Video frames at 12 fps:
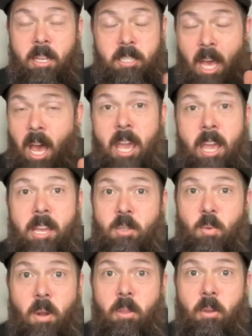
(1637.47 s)
Because a hike
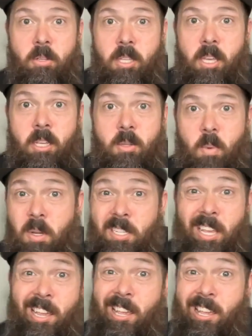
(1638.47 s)
is one of those things where
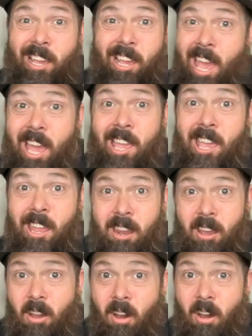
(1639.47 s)
it's like you can't get
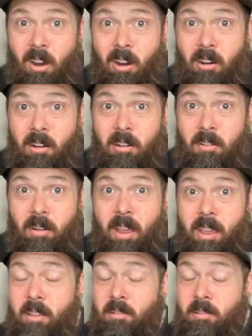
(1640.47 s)
in a car, right?